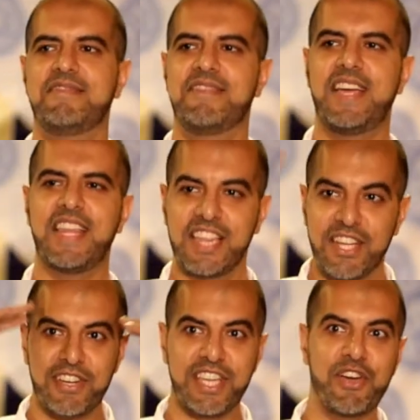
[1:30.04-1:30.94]
Right?
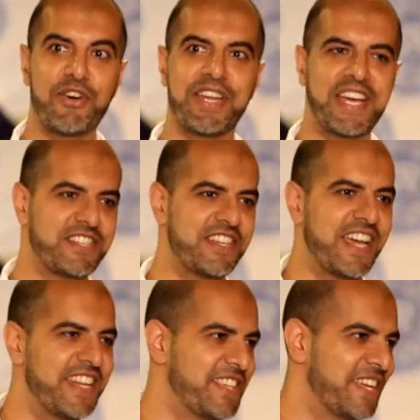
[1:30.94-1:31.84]
Literally no connection to
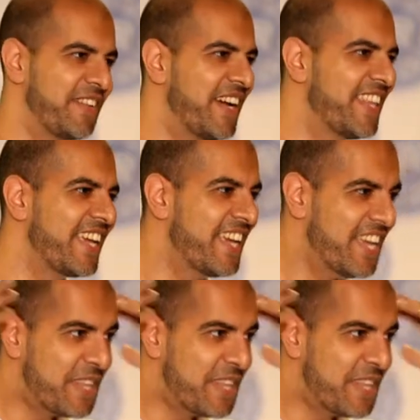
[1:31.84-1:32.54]
anything, right?